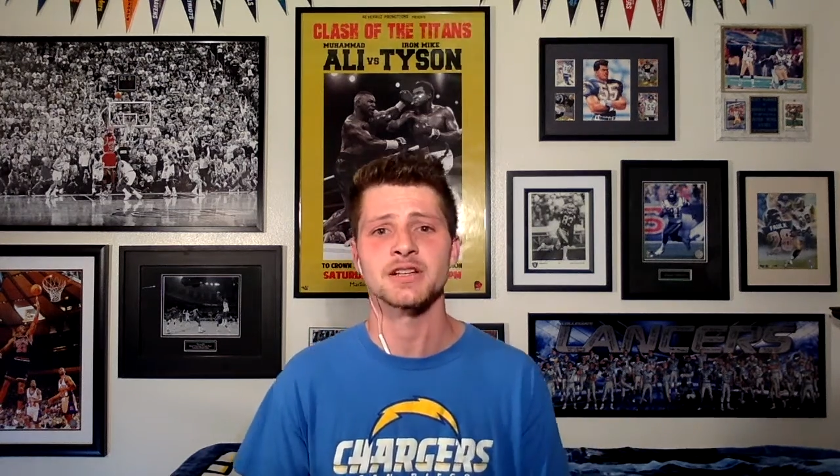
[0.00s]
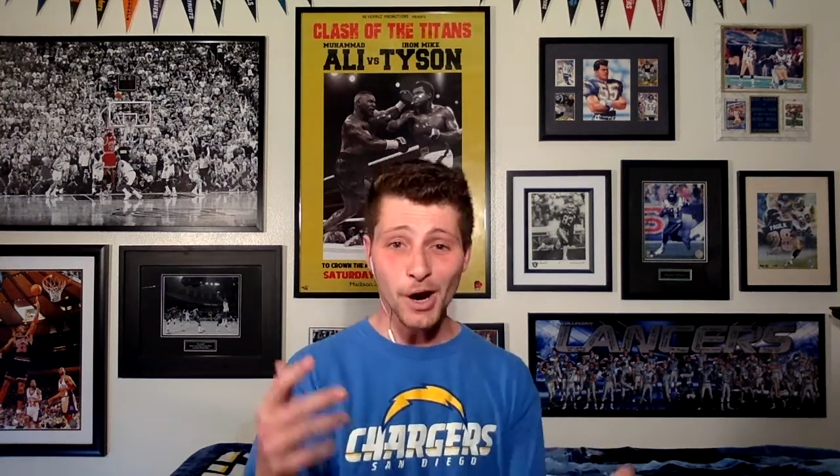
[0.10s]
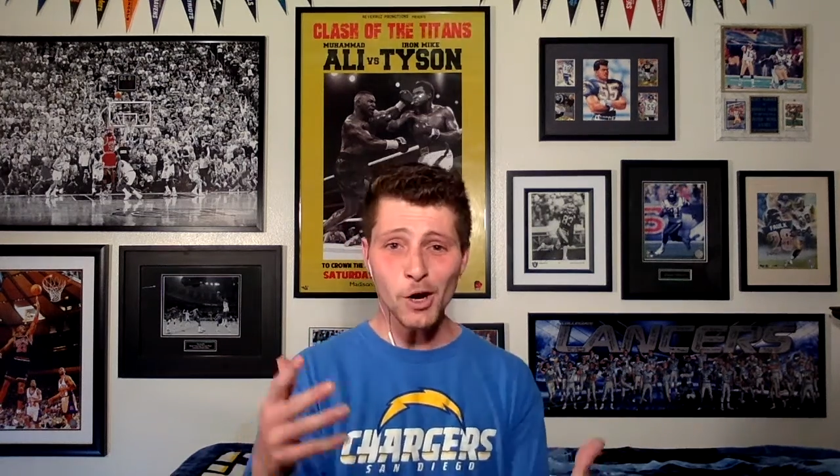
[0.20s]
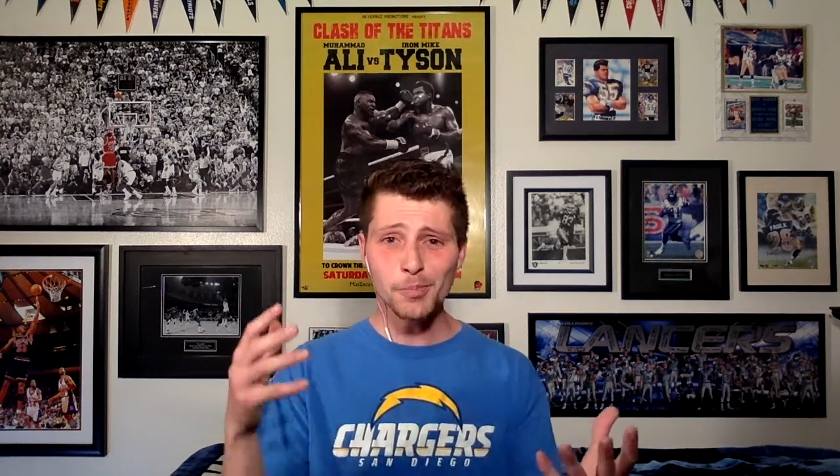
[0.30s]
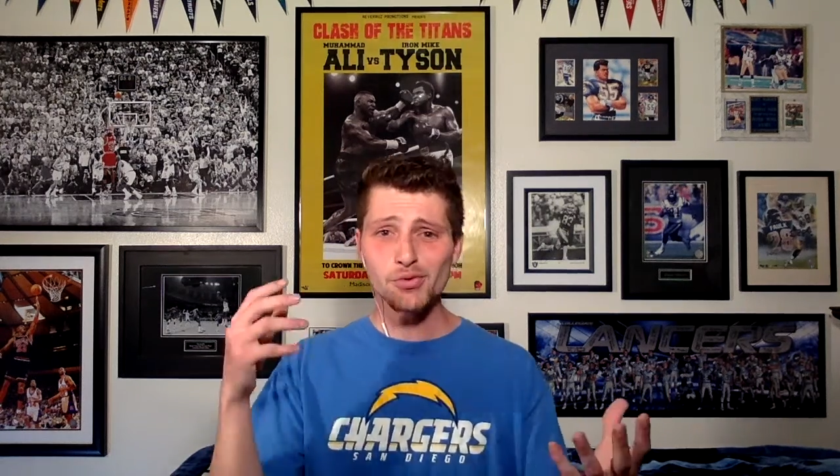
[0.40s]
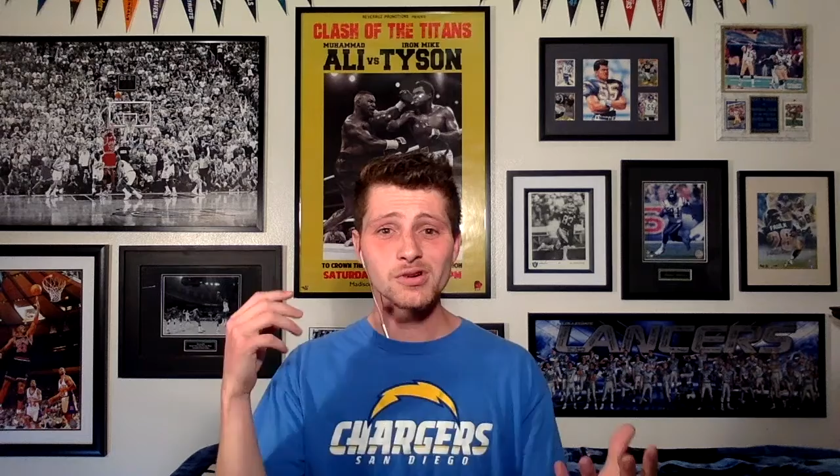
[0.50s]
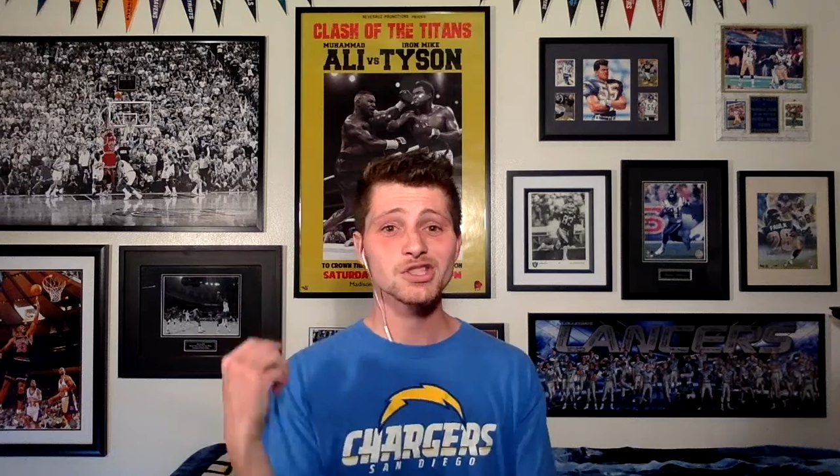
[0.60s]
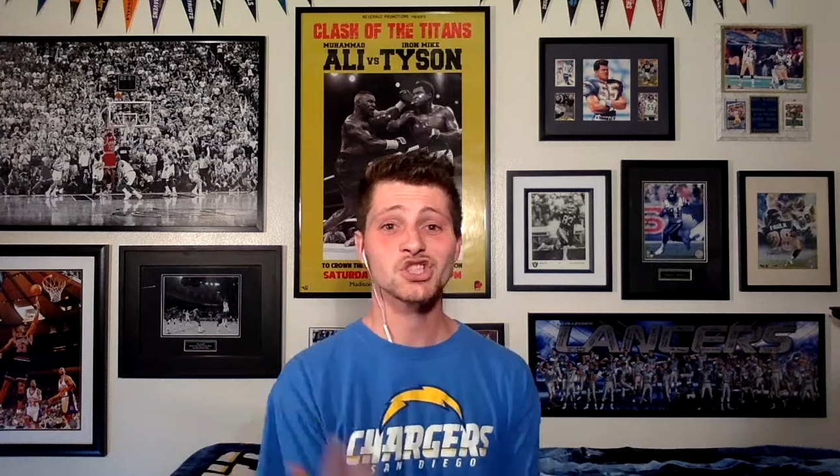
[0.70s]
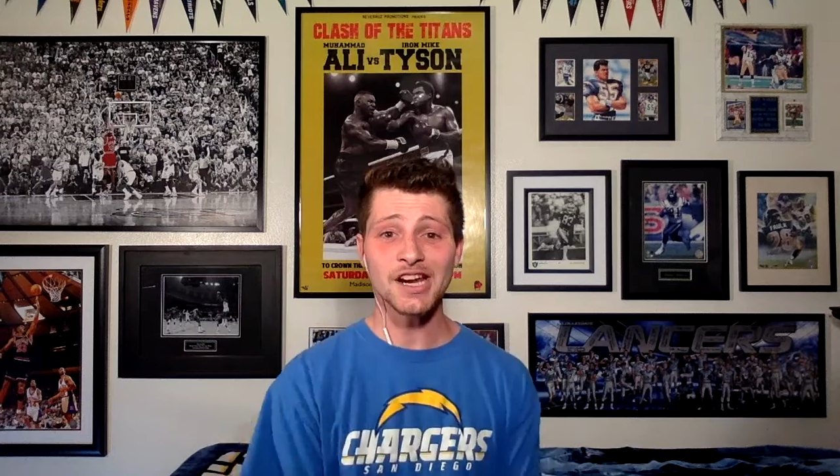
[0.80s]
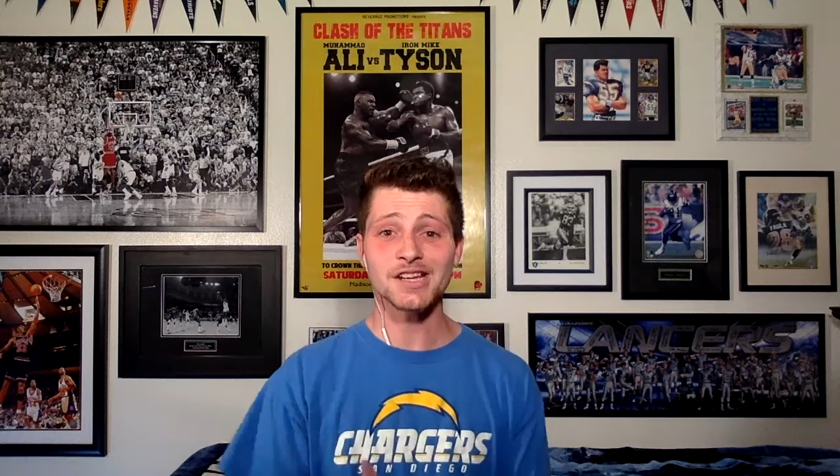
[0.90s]
Purple
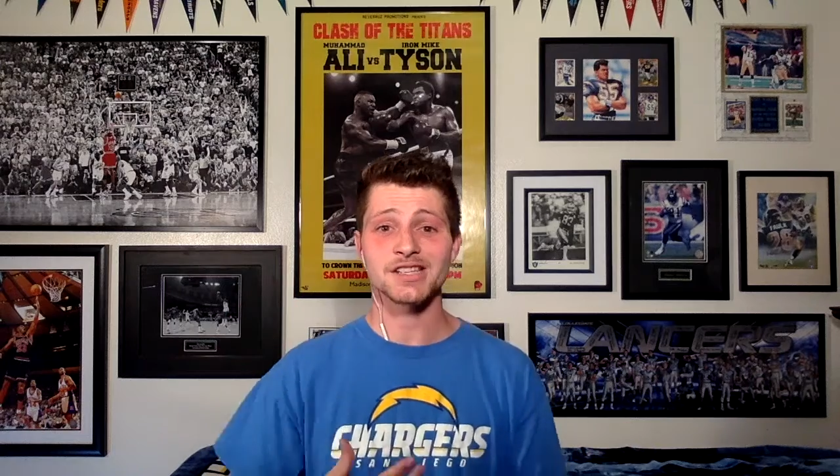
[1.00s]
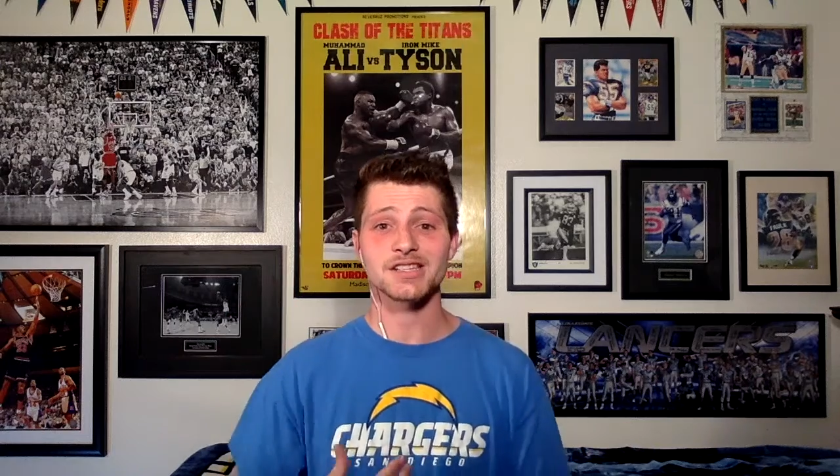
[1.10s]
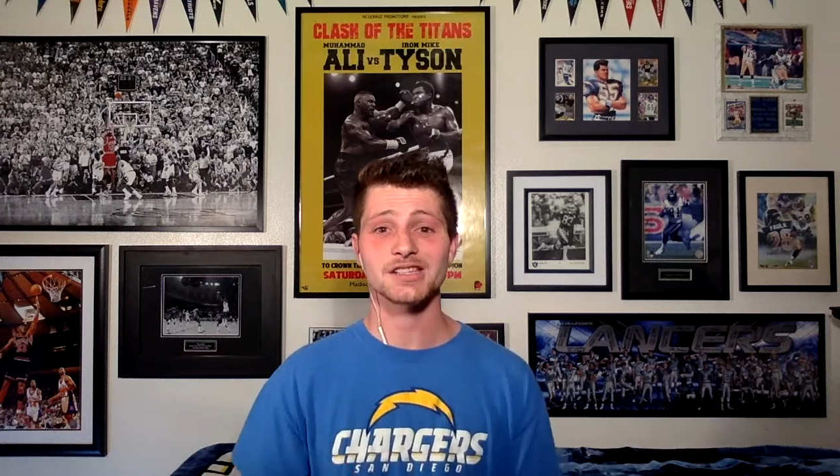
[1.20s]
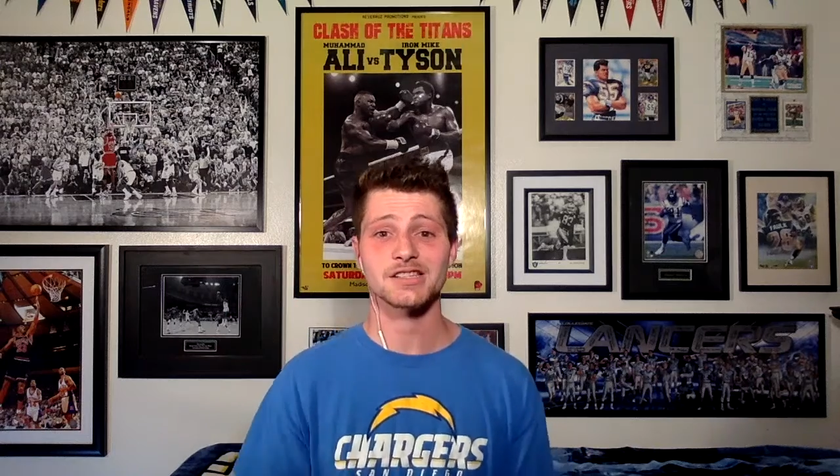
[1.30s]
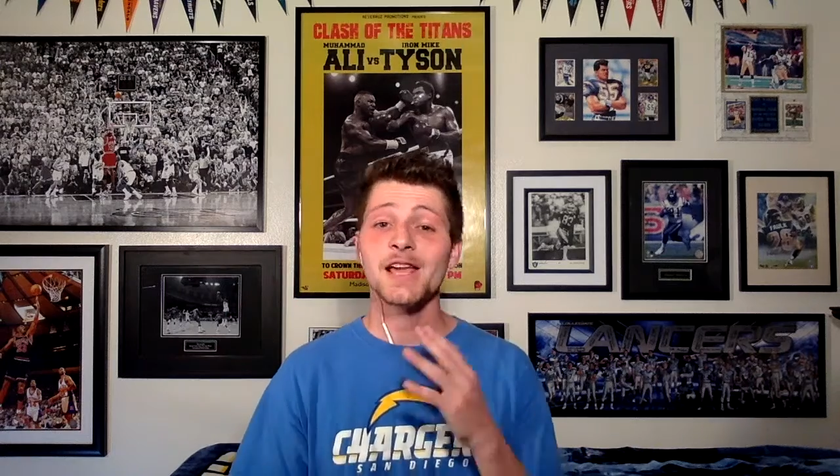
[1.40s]
Jesus.